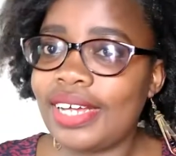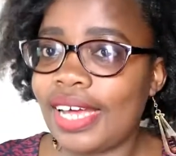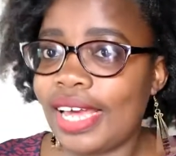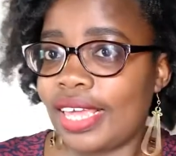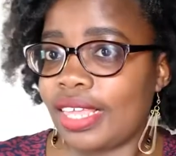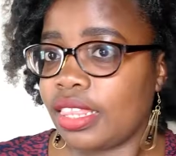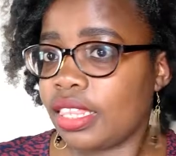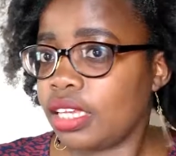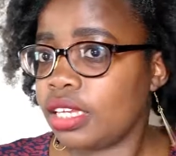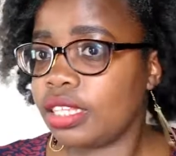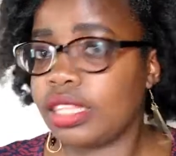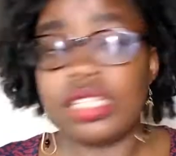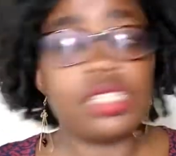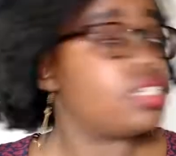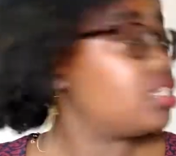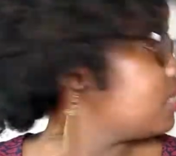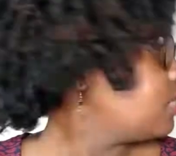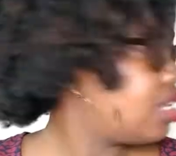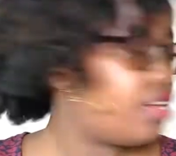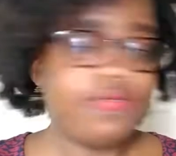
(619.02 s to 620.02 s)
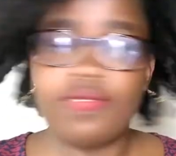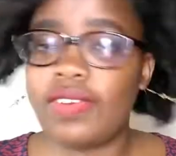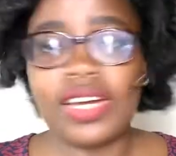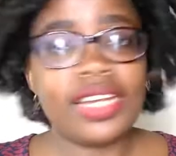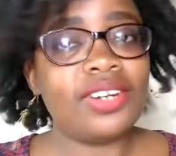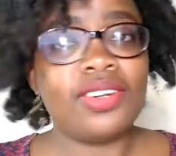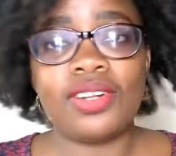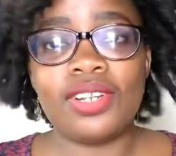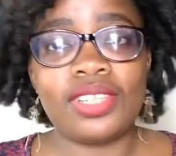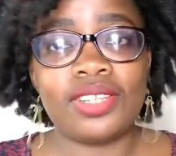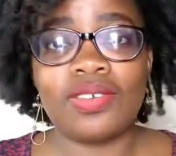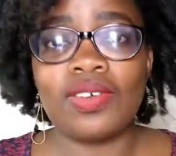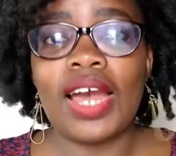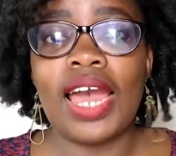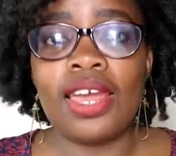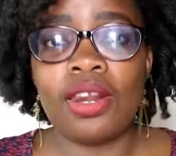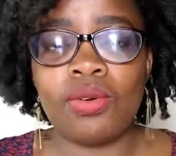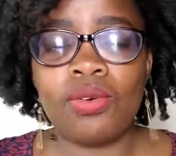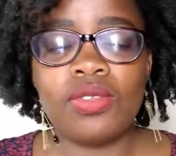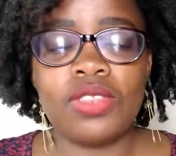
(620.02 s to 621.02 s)
I think this is the final thing. I
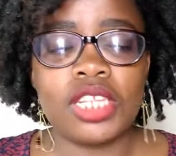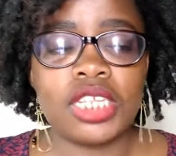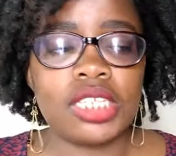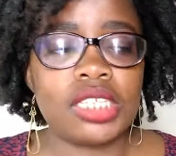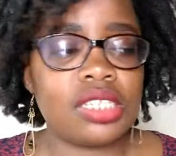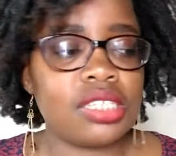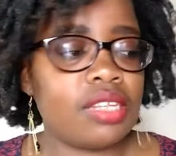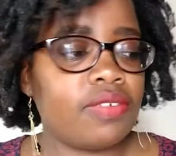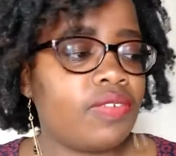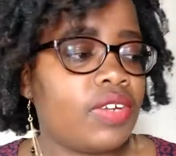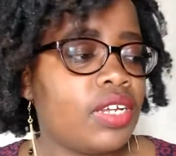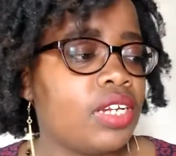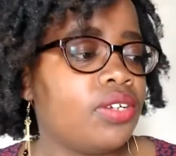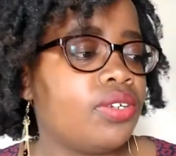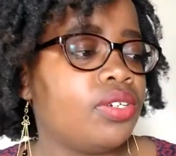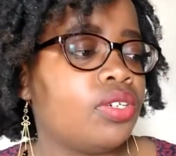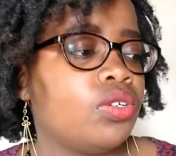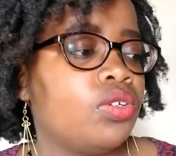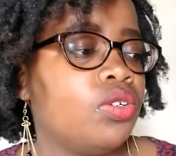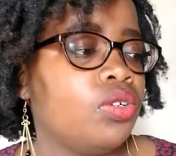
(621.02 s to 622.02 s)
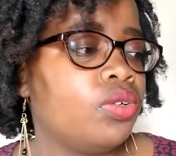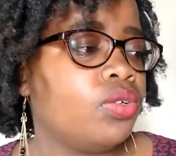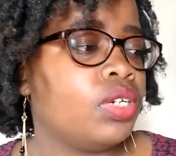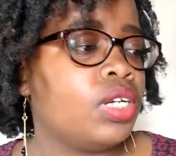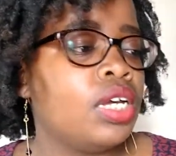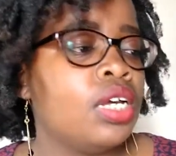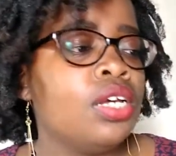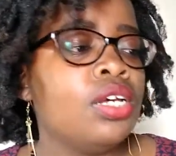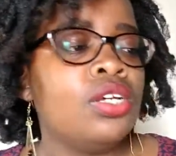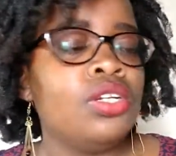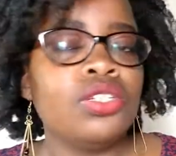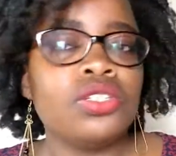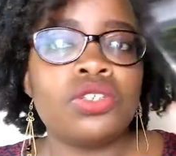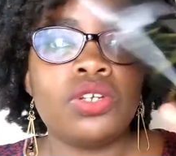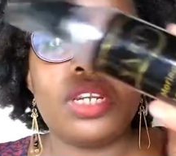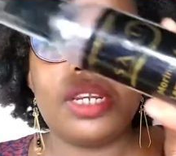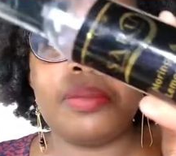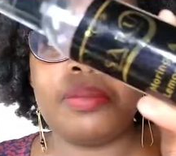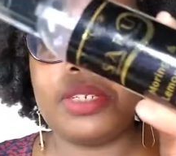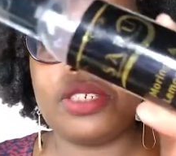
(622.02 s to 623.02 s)
know this is the final look. So
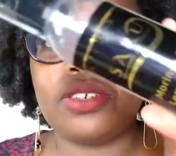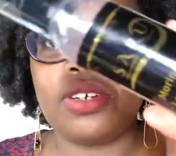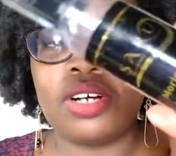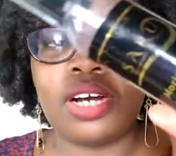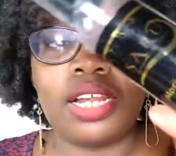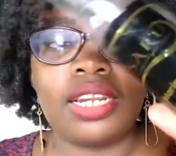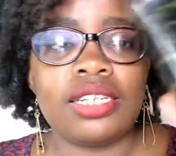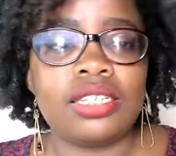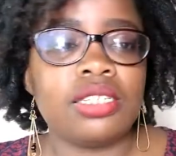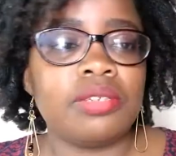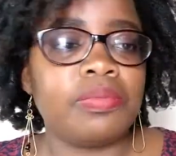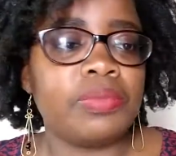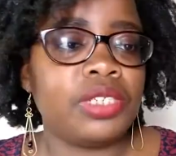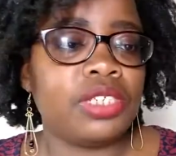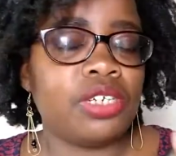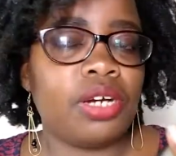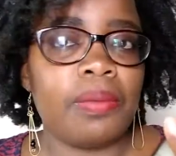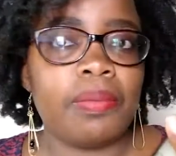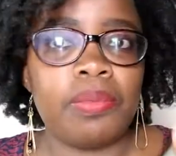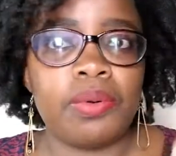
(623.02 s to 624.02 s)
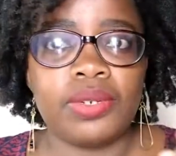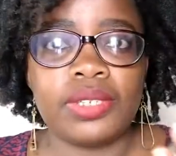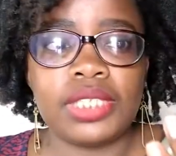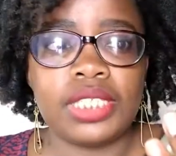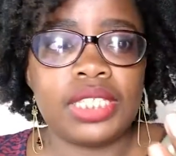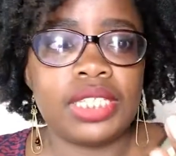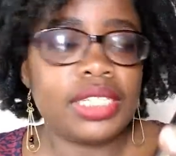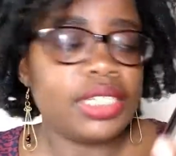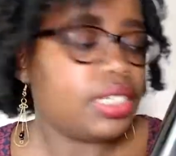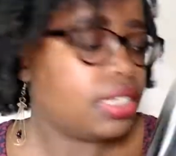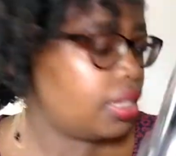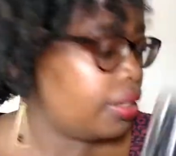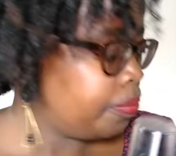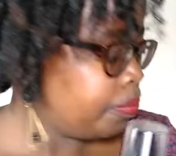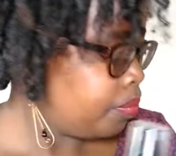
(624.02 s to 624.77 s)
let me talk a little bit about this.